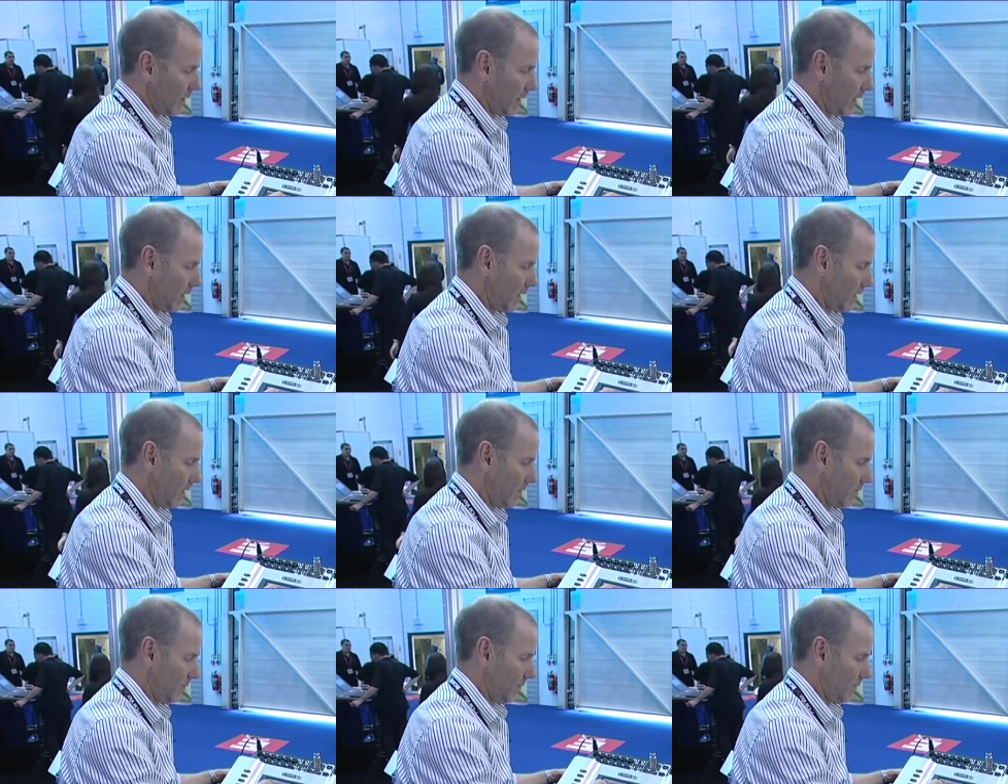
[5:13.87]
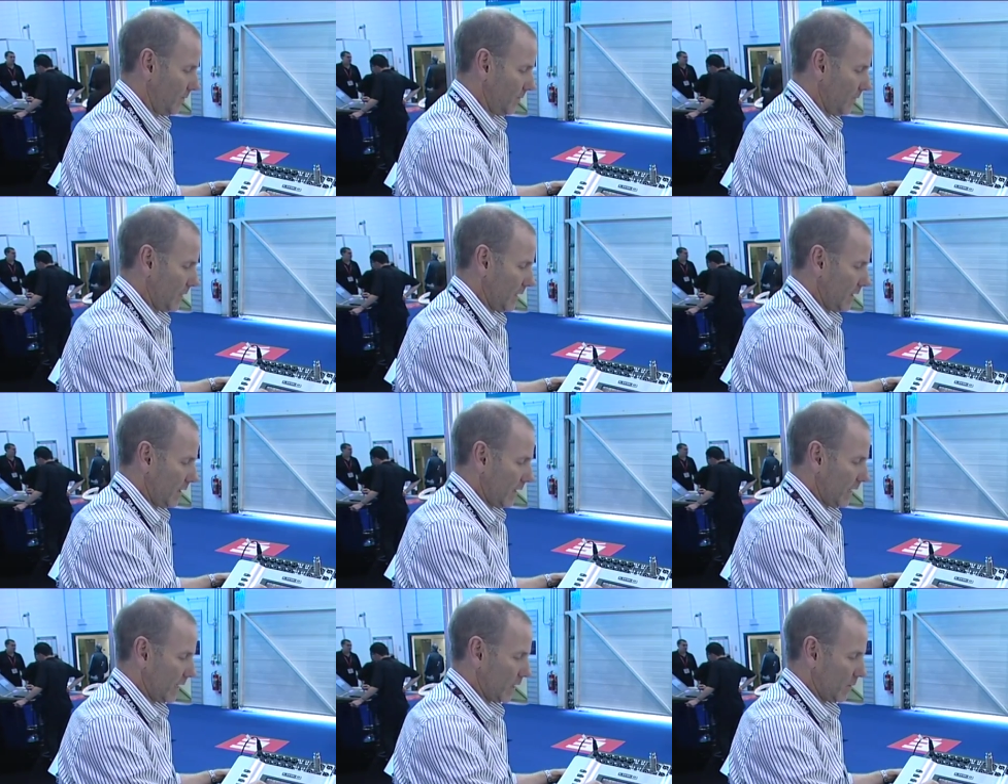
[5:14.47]
Um,
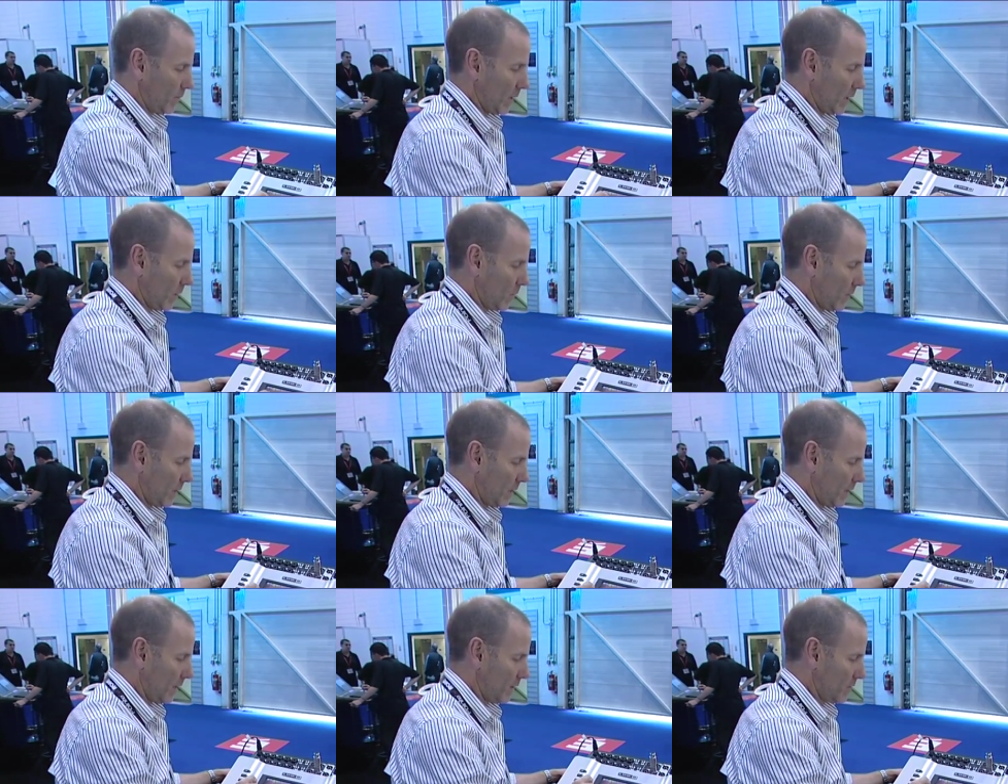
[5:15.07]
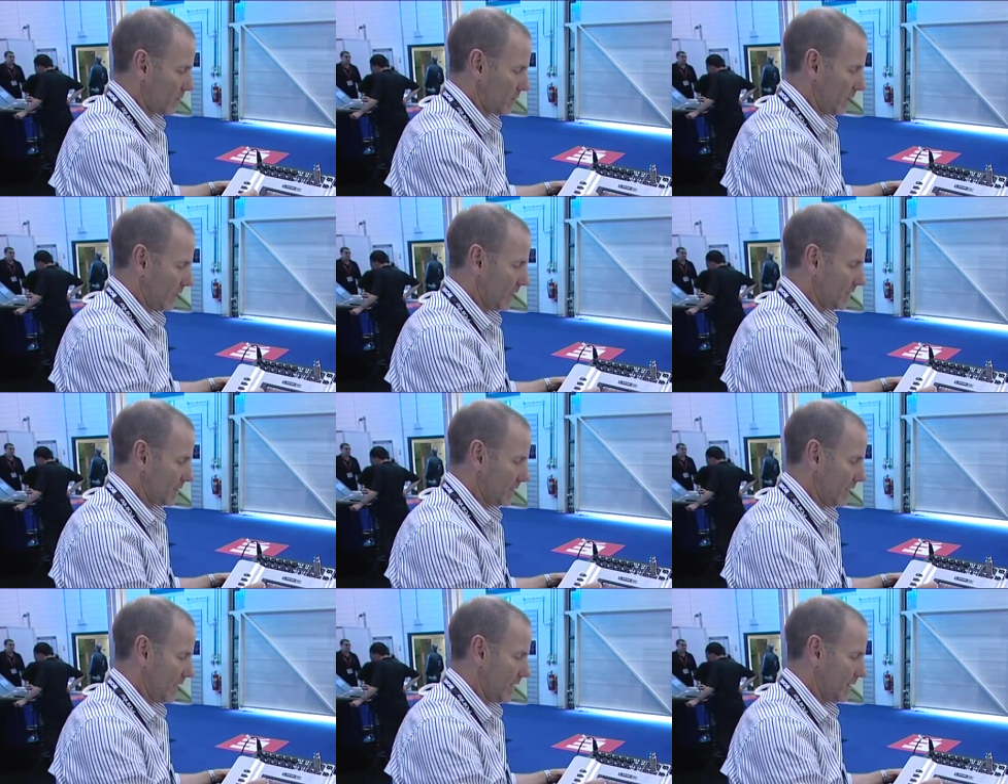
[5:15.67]
I can plug one of those
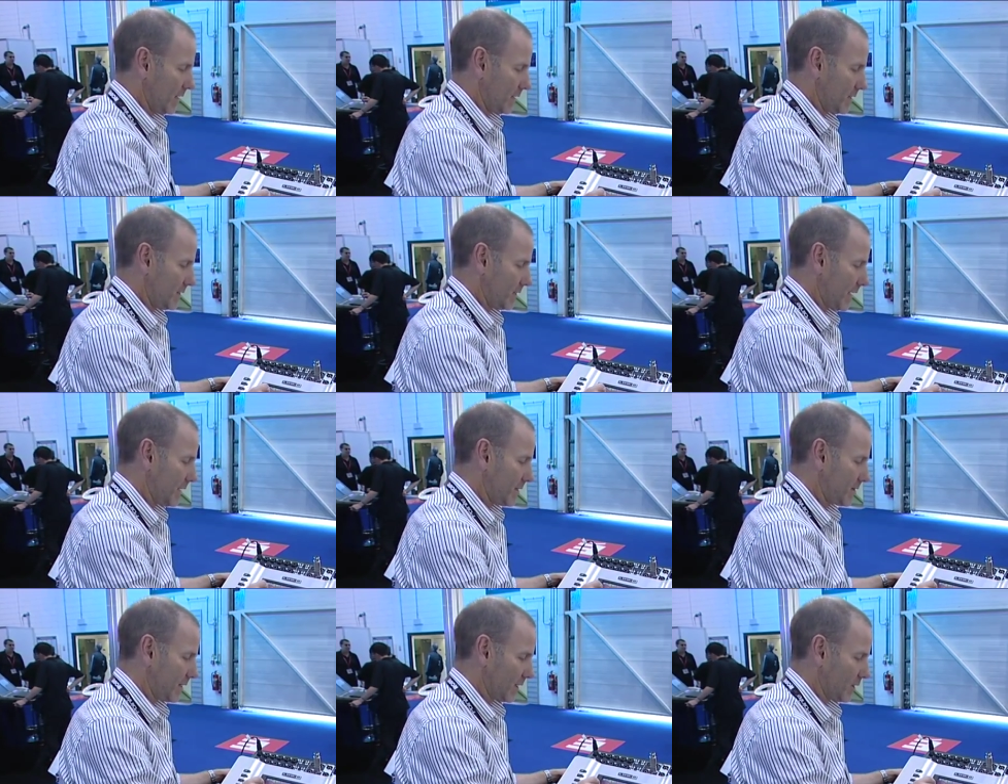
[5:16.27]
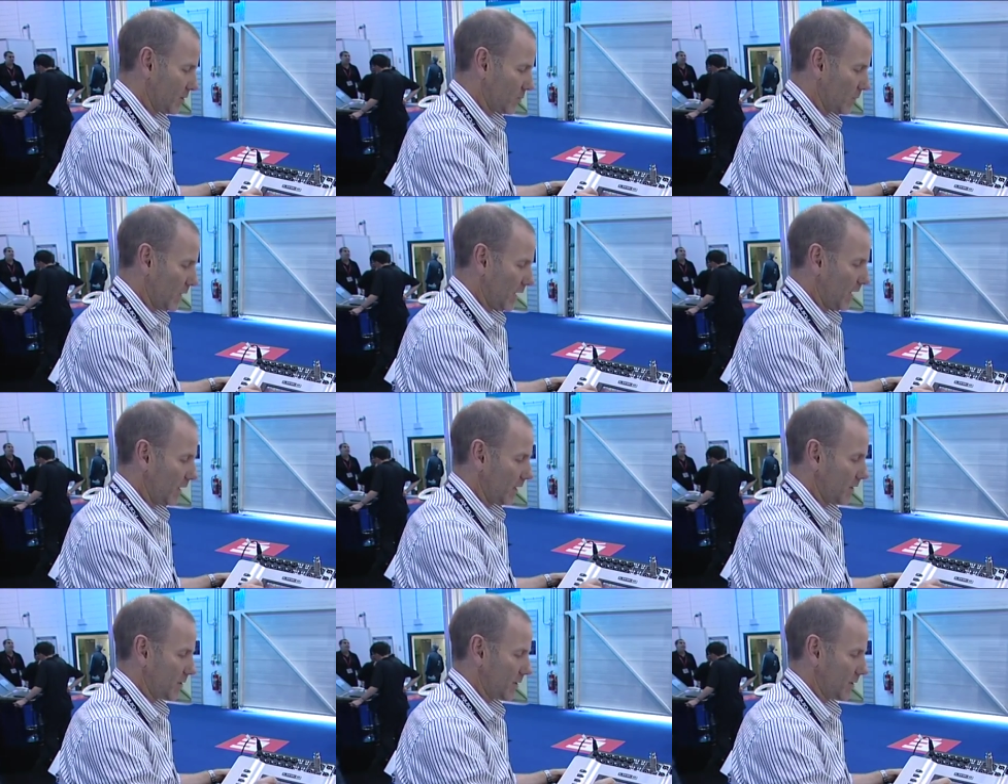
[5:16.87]
things in, it's sensing as well.